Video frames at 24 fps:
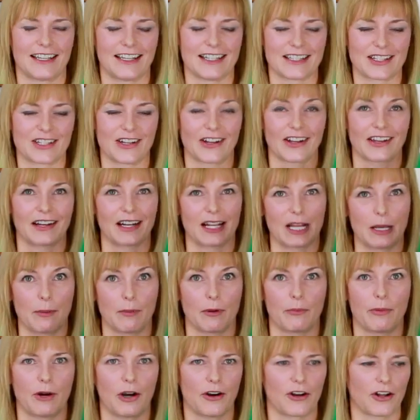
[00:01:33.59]
it's not going to come
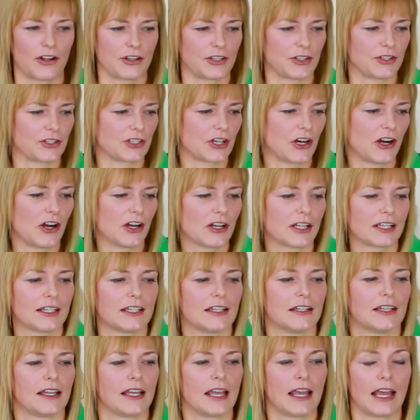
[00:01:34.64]
apart on your dog.
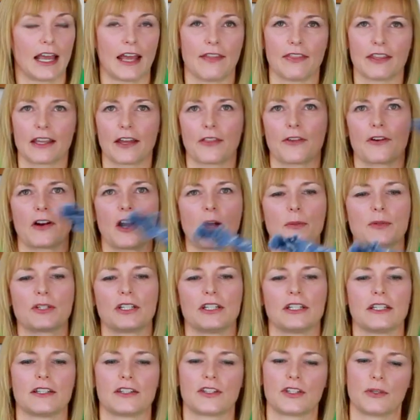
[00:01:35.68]
And the other
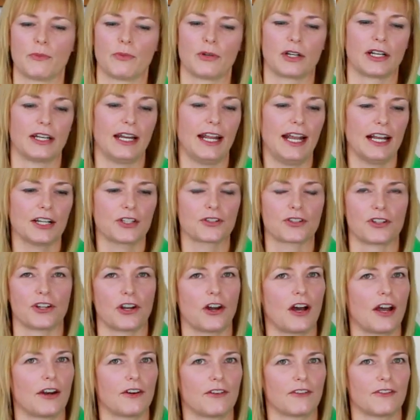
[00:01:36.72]
option is to put an extra
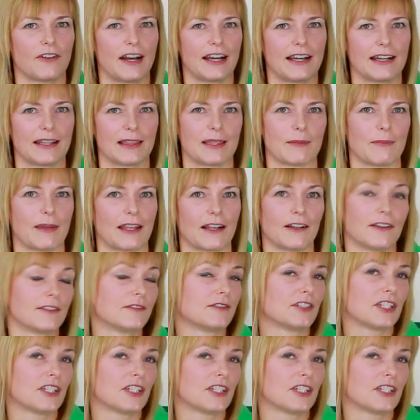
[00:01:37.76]
knot right in the middle.